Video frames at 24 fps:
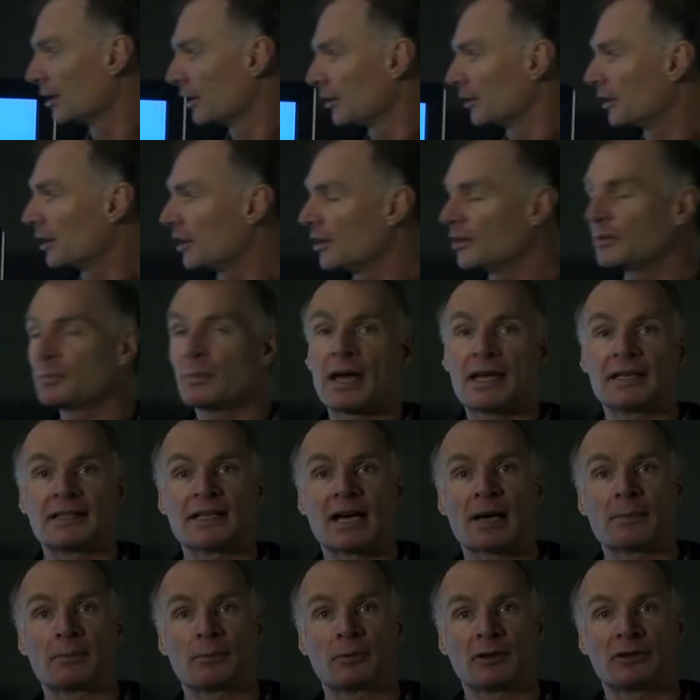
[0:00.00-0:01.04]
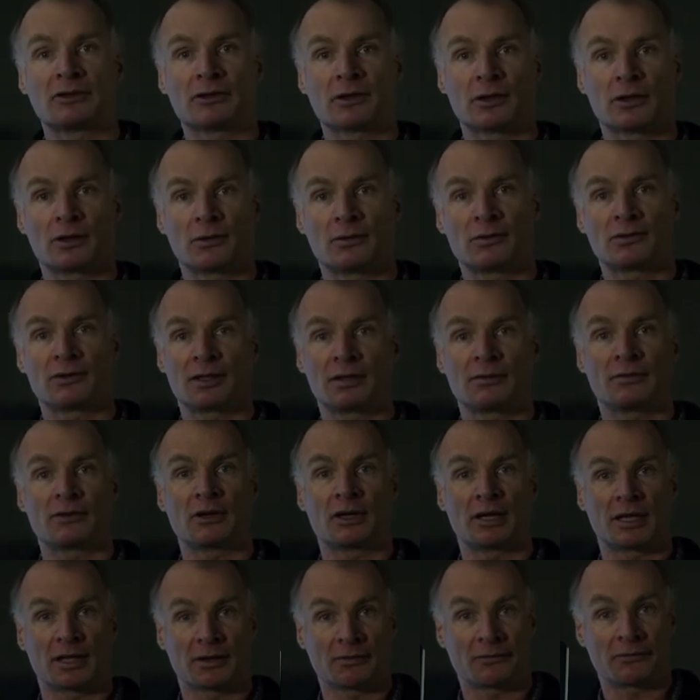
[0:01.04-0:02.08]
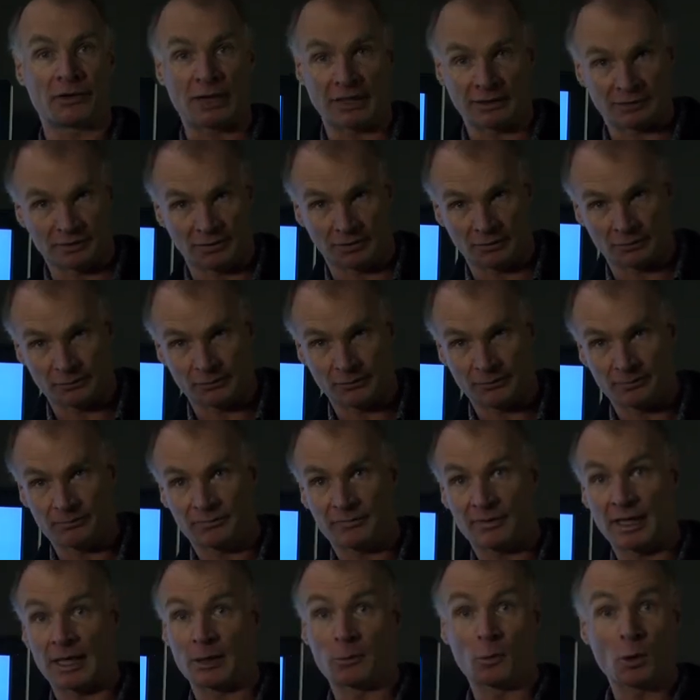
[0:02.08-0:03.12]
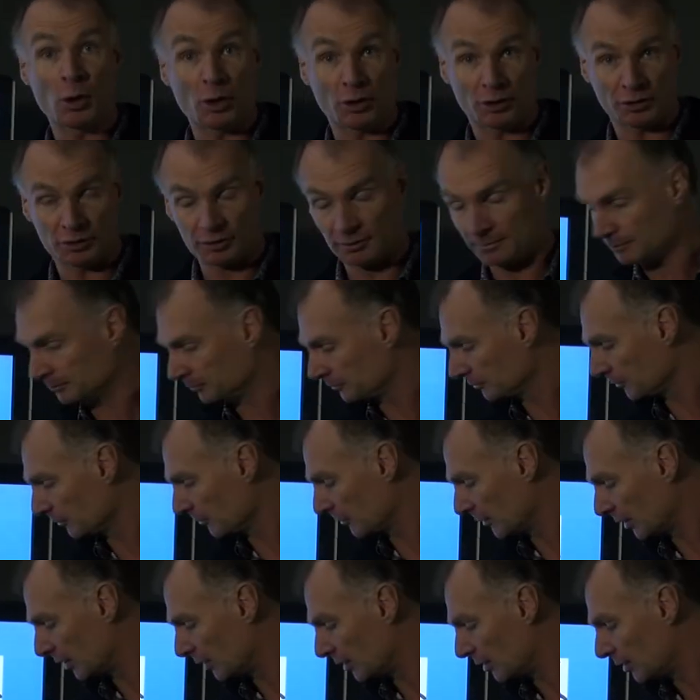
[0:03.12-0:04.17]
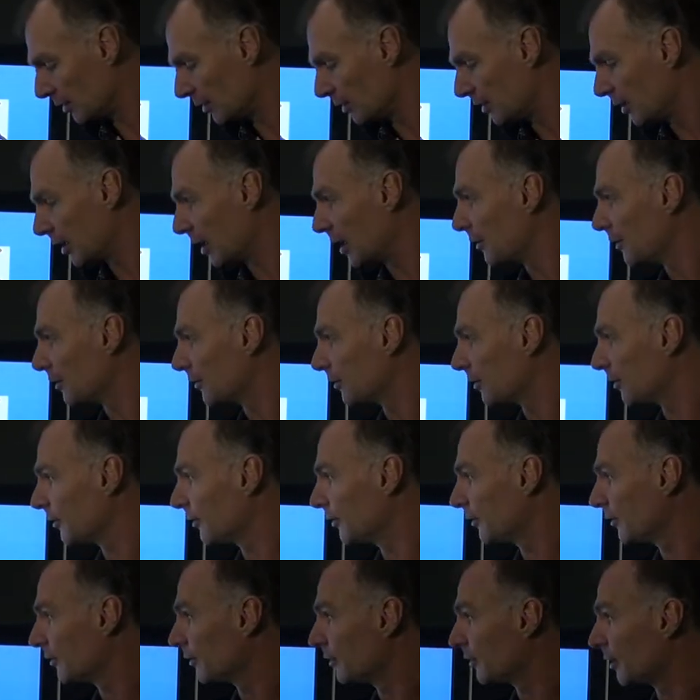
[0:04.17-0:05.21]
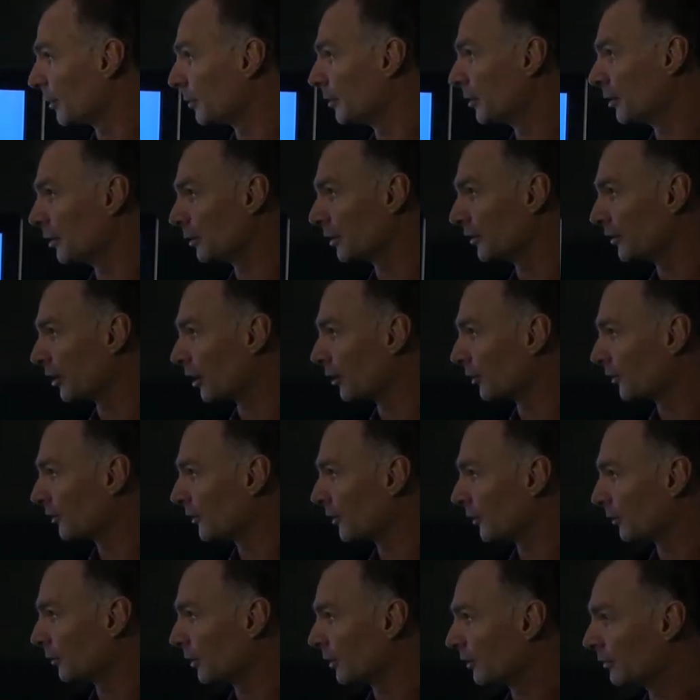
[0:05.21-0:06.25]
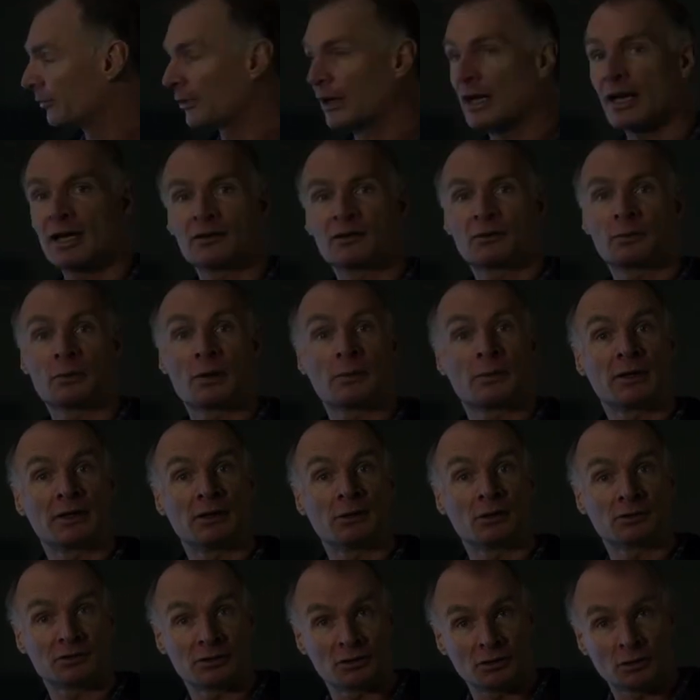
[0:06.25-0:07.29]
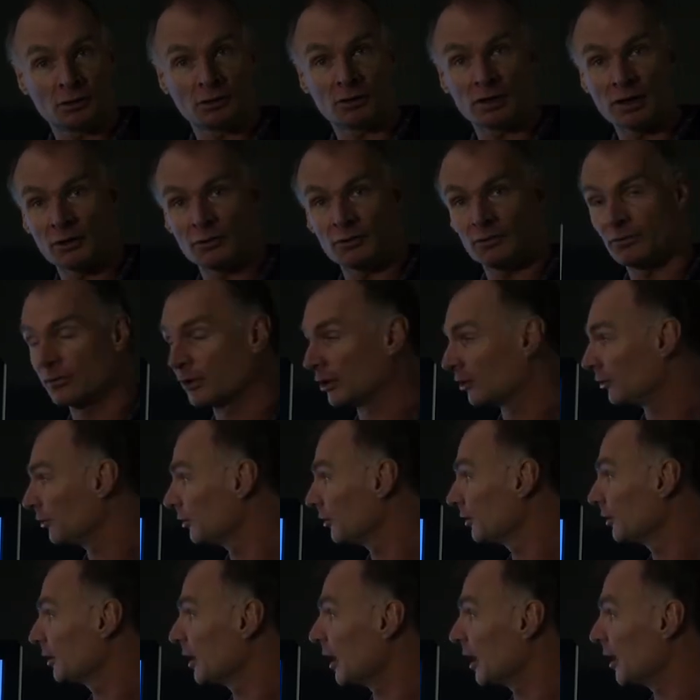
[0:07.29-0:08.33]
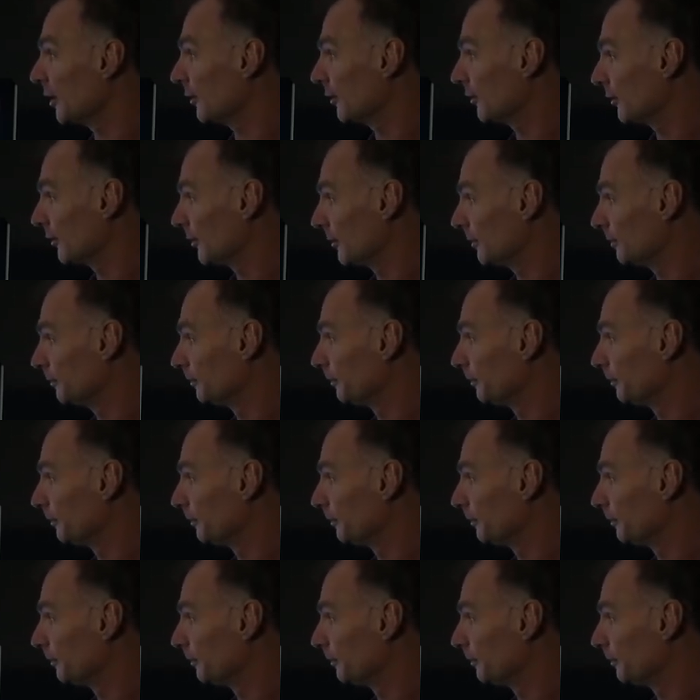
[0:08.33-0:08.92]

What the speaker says: These make up reserves that are very effective. They work. And this is some of the results that we found when we looked at all those fish counts.